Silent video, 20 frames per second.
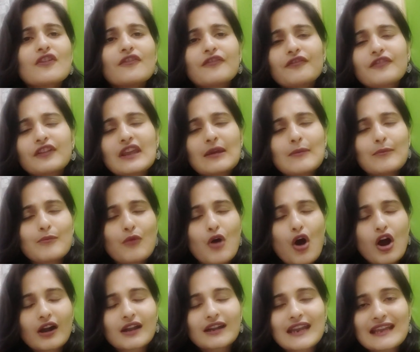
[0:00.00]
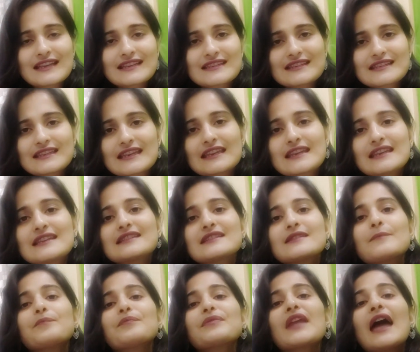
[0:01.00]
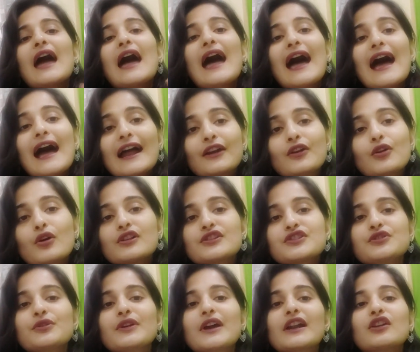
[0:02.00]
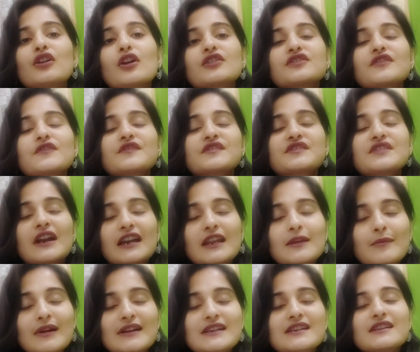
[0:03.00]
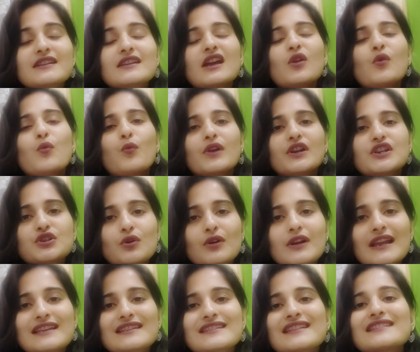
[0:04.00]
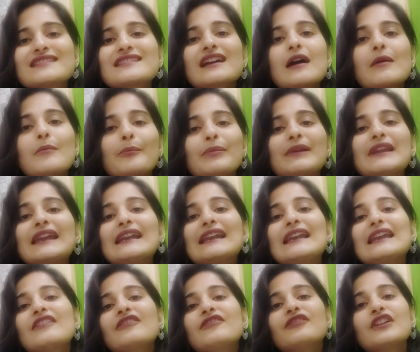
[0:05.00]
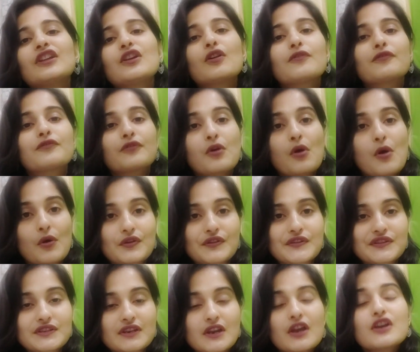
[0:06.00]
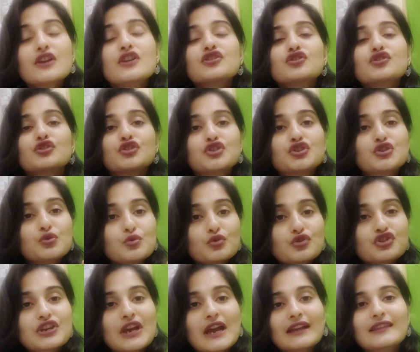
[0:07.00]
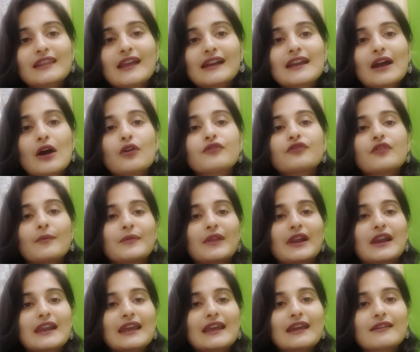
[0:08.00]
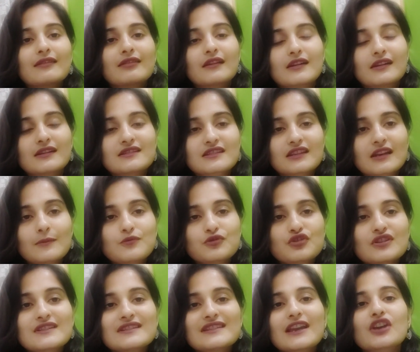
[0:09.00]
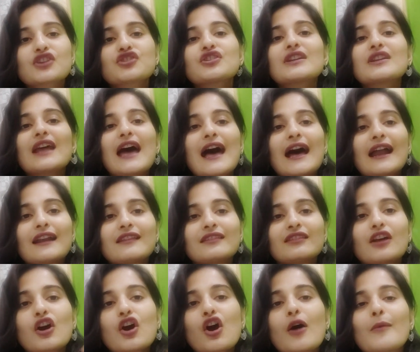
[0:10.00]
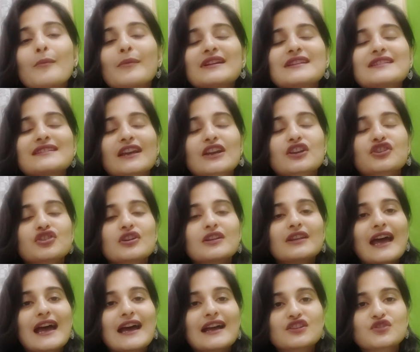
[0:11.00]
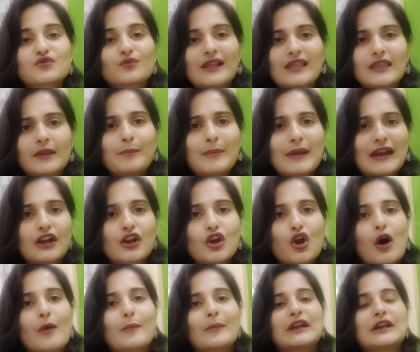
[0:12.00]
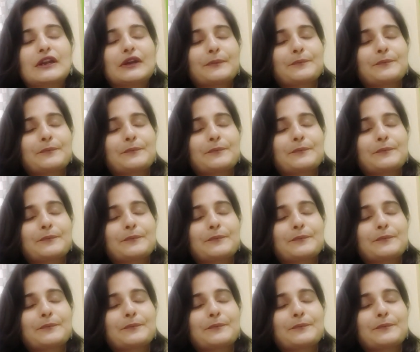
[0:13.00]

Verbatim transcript: of free mock test series and also you get lots of study material video lessons completely free of cost so do check that out from the link in the description section and in the comment section as well the pinned comment